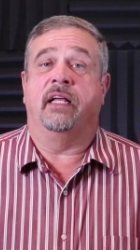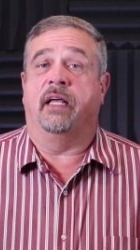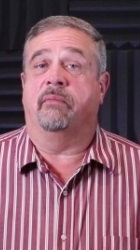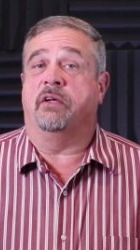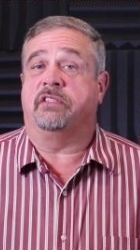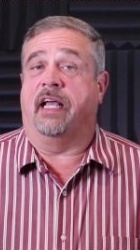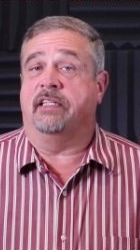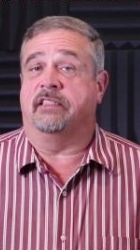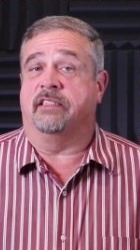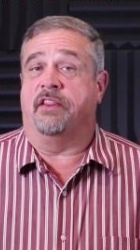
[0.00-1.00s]
in most
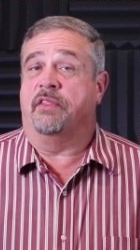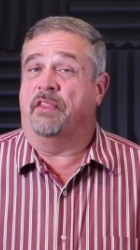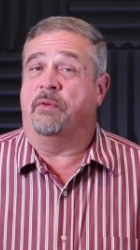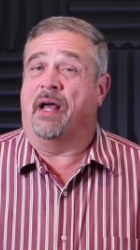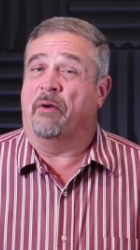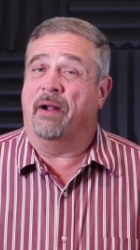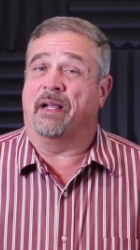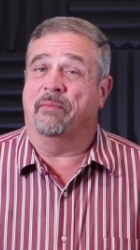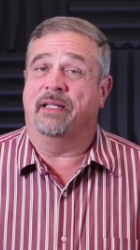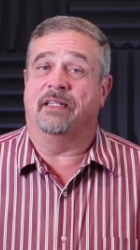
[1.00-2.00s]
cases, and though not
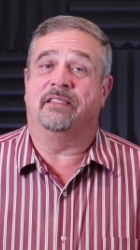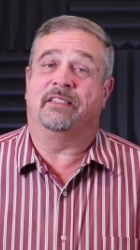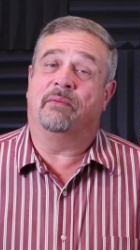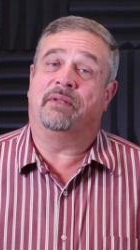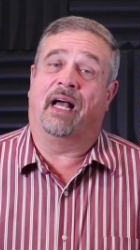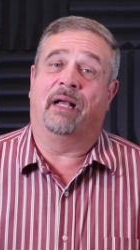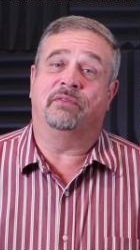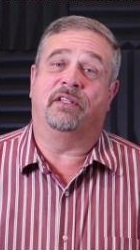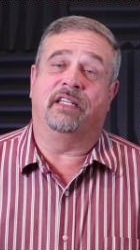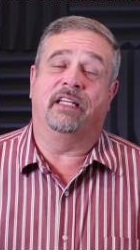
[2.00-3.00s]
recommended,
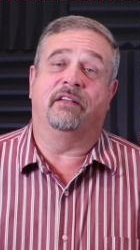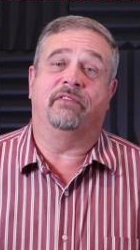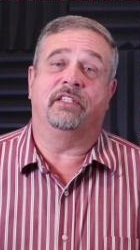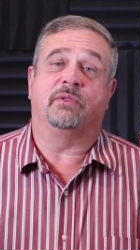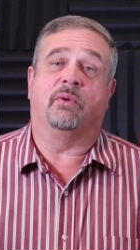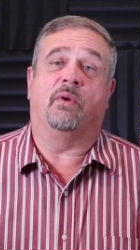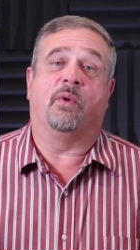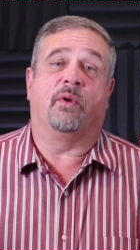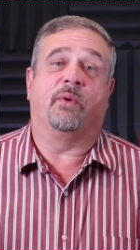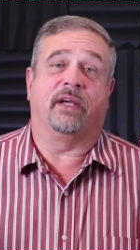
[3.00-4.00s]
sometimes to the individual
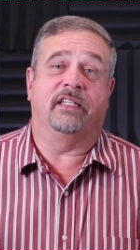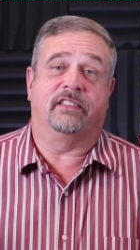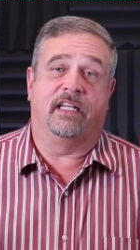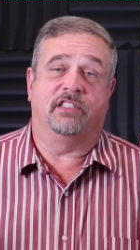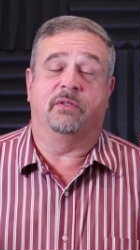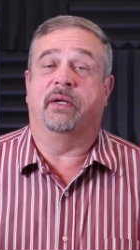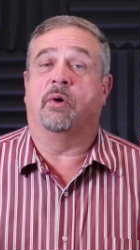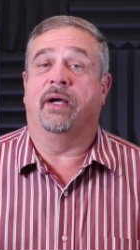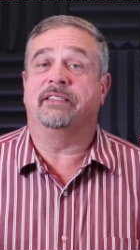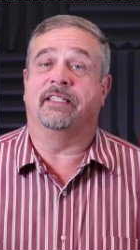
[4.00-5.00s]
or organization
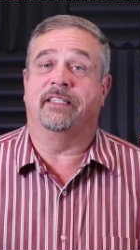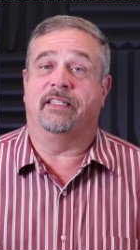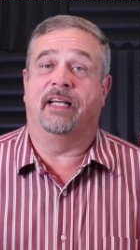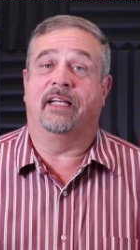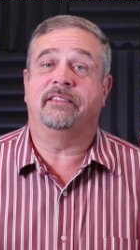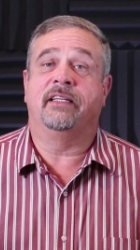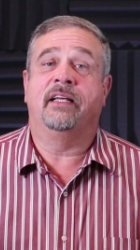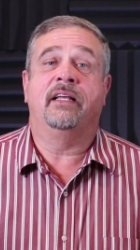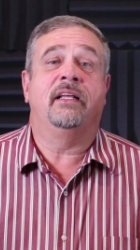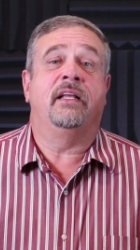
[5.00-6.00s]
requesting the test.
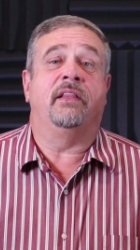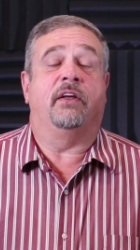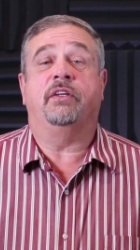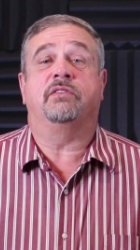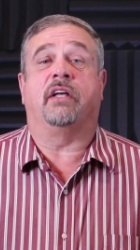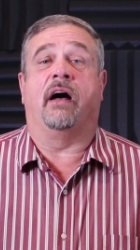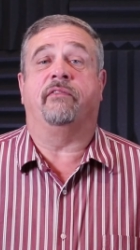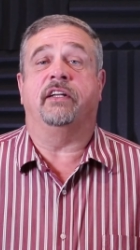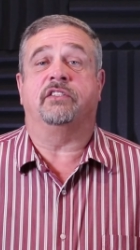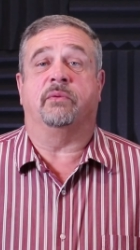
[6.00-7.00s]
They'll use
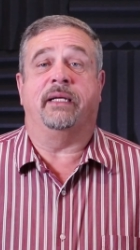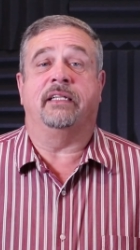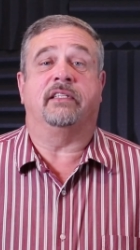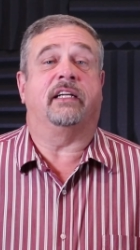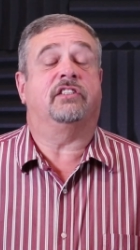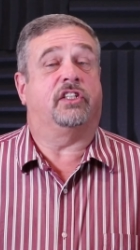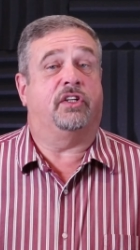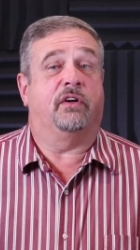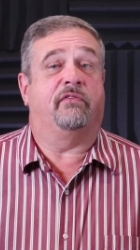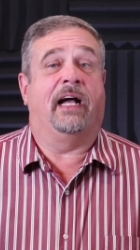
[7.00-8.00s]
confidential means like a
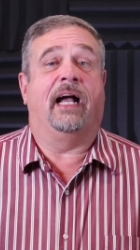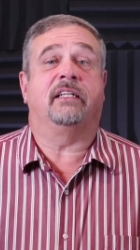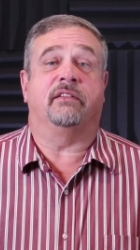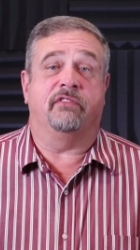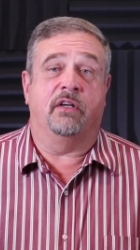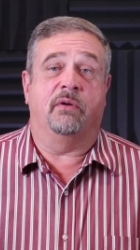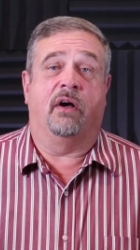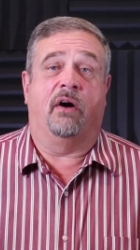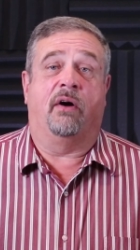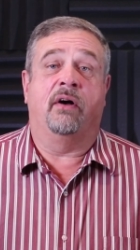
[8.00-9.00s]
secure fax, a phone
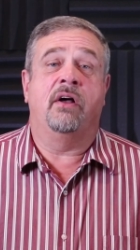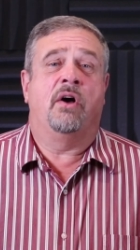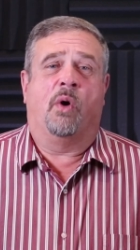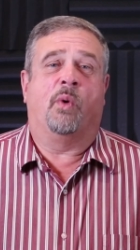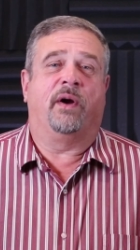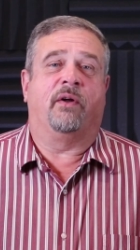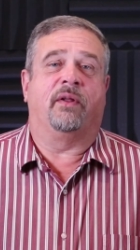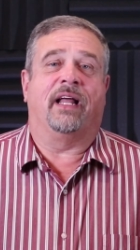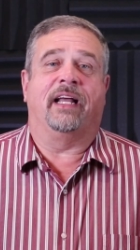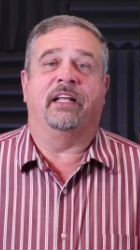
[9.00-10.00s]
call, or an
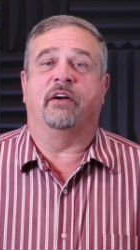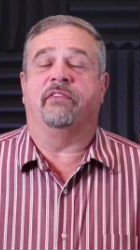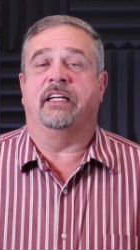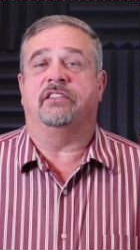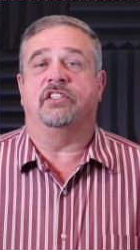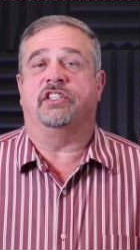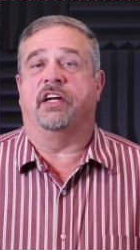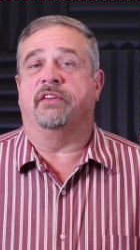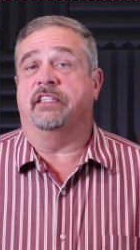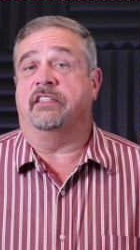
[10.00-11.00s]
online interface to
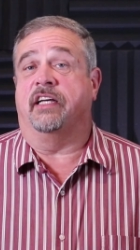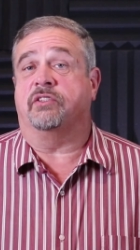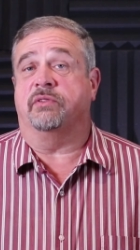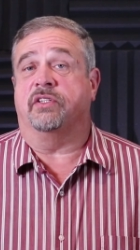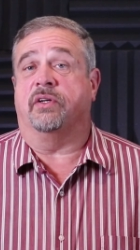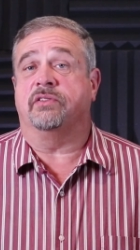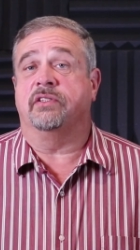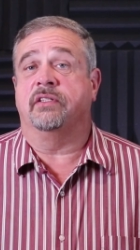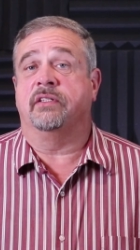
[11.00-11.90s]
share these test results.